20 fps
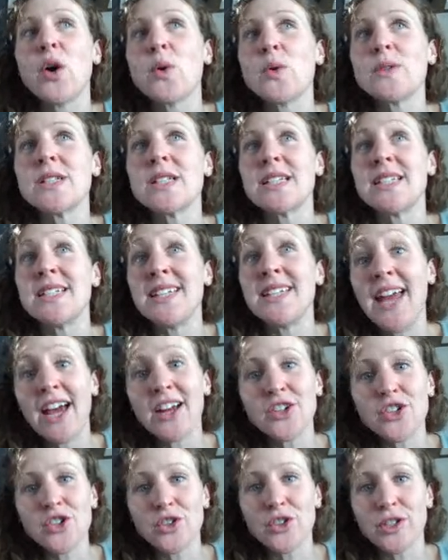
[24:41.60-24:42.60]

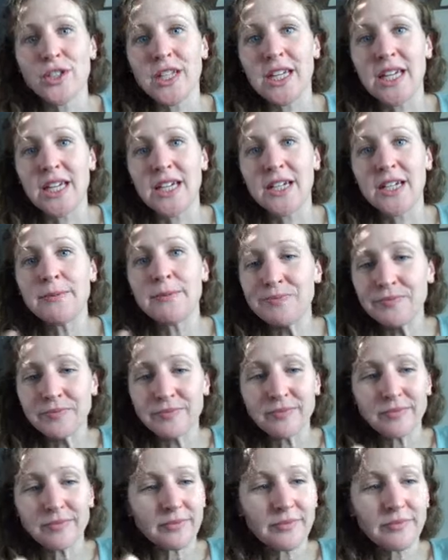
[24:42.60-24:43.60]
naturally
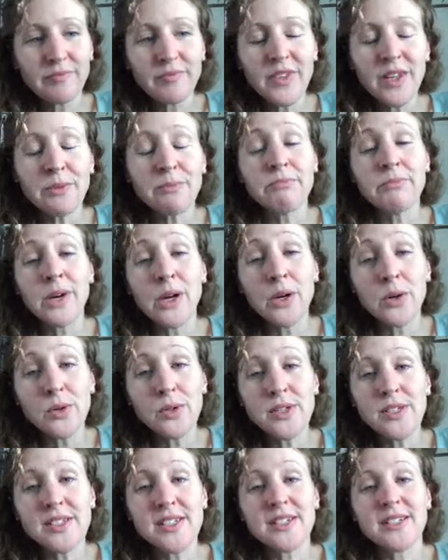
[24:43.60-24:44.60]

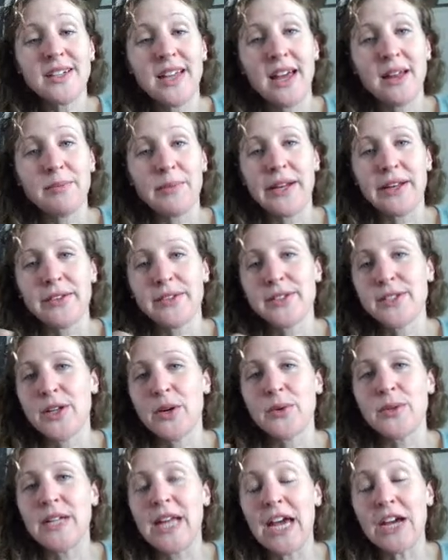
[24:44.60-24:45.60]
most nonmetals
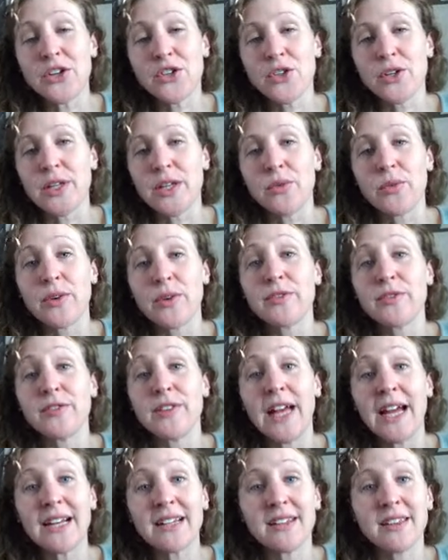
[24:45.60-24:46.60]
don't naturally
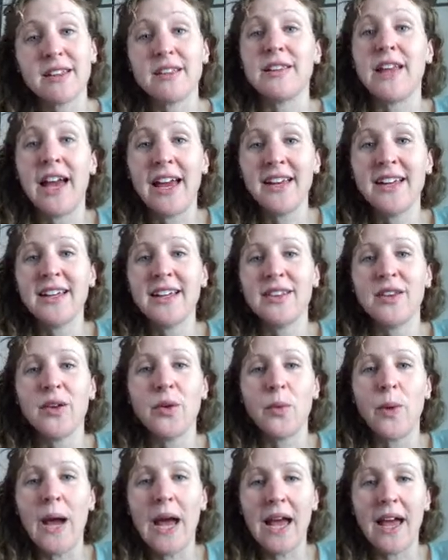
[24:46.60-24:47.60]
reflect the light in the
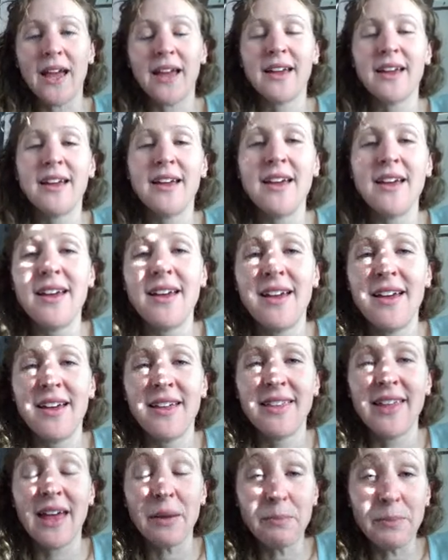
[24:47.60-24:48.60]
way
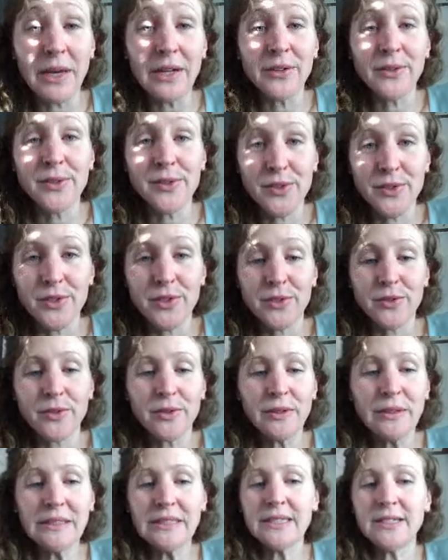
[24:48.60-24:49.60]
that metals
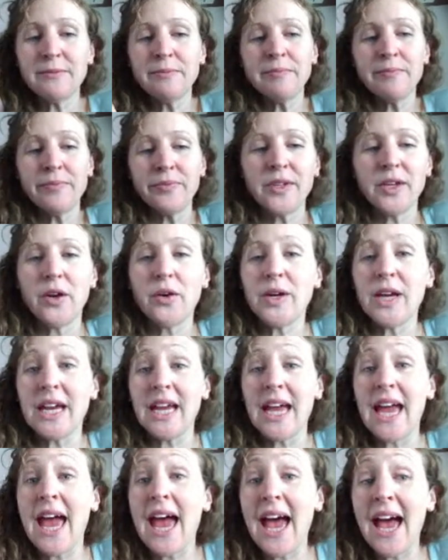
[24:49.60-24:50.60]
do.
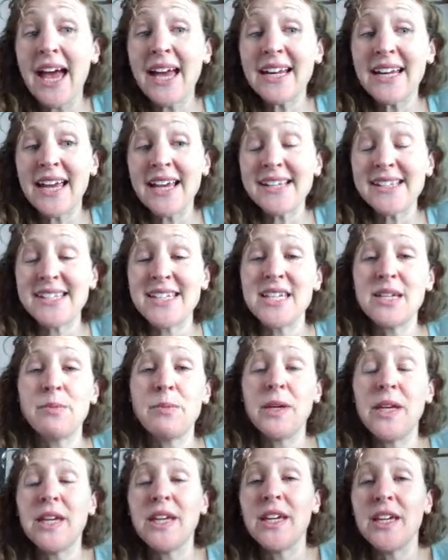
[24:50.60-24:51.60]
Okay, at
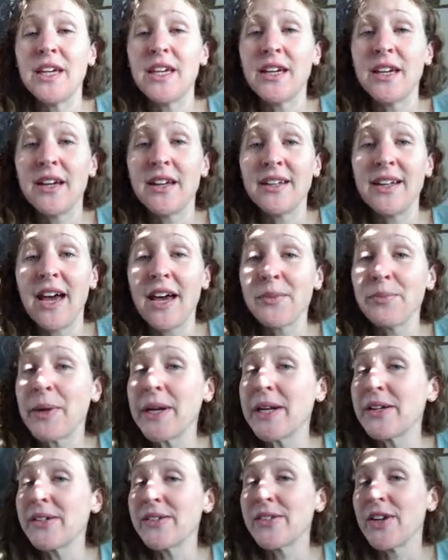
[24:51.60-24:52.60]
STP,
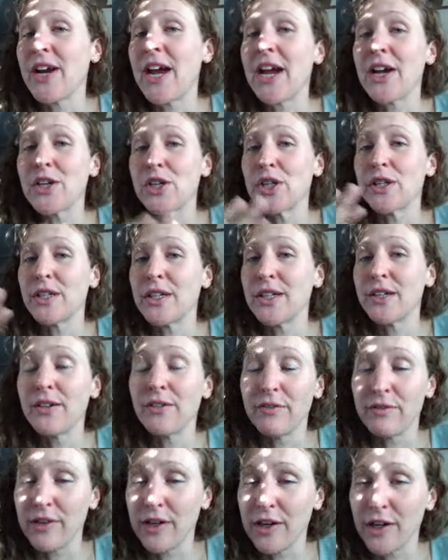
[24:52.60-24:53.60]
nonmetals are actually
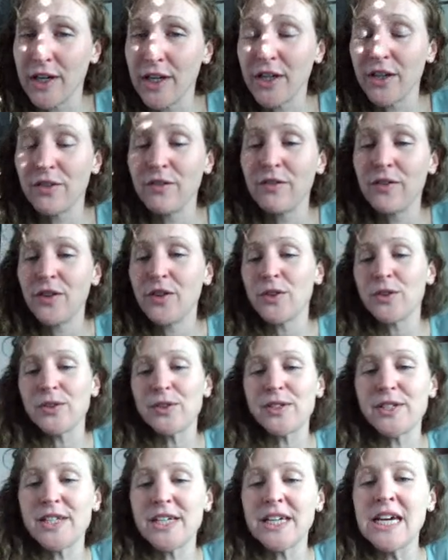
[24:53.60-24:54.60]
very
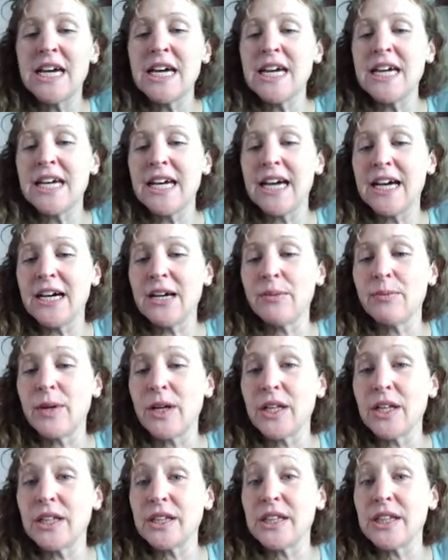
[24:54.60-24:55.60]
confused.
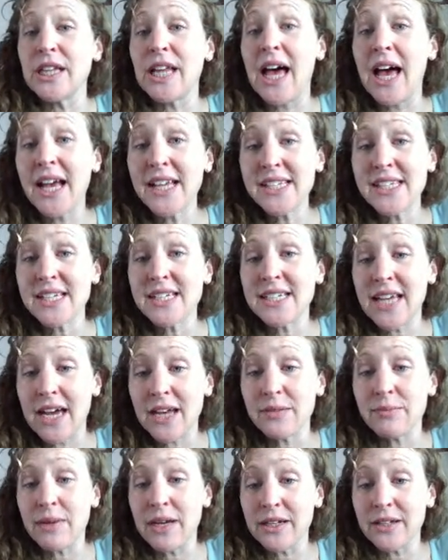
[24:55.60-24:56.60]
Lots of
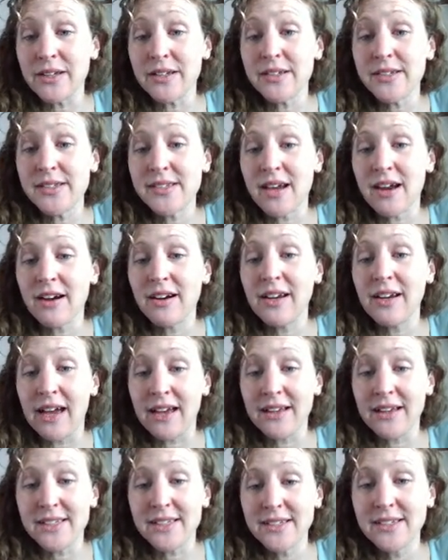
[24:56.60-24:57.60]
nonmetals are
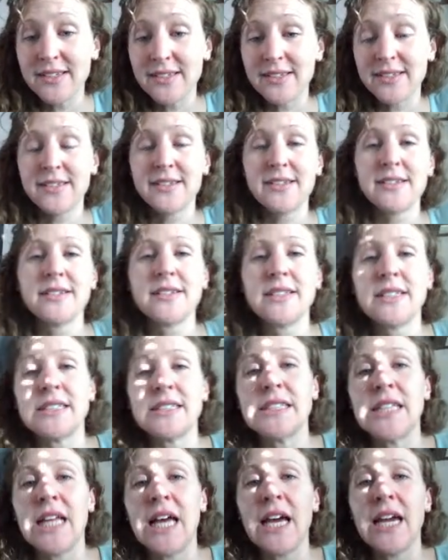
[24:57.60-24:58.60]
gases
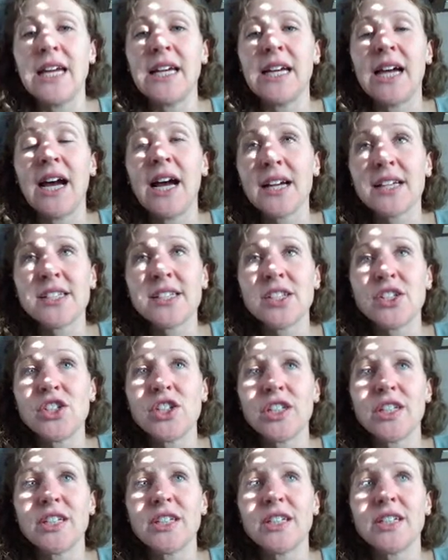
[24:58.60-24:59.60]
like
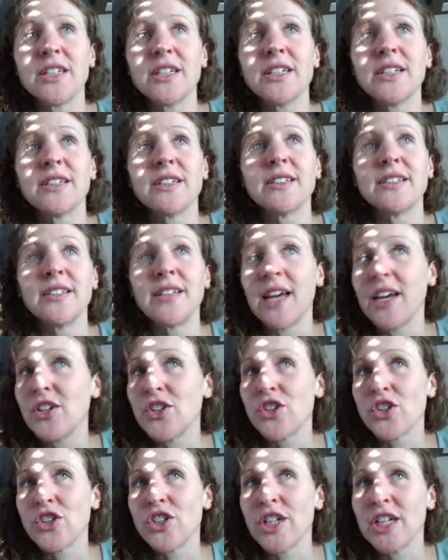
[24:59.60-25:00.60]
oxygen,
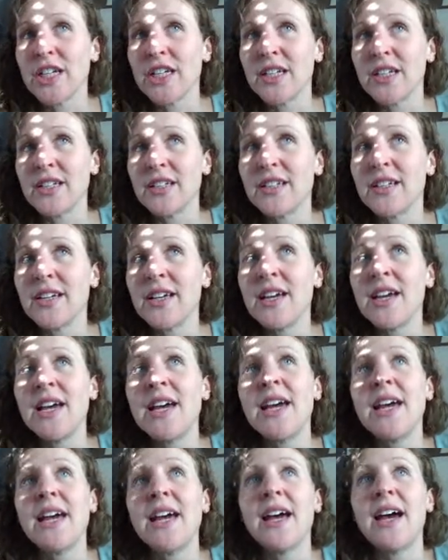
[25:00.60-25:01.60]
nitrogen,
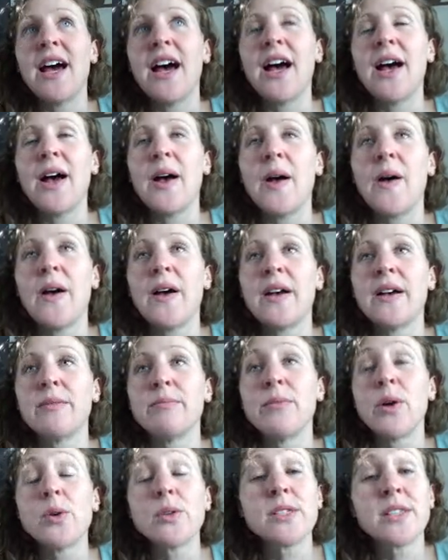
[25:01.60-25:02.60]

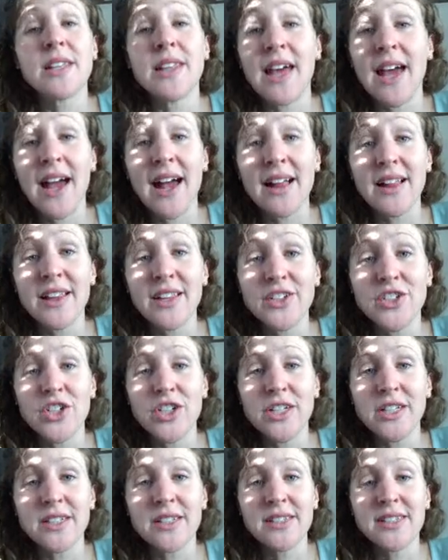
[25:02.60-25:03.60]
most of the
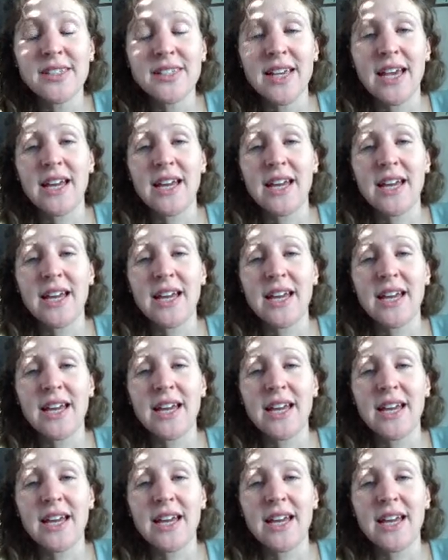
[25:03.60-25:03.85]
halogens at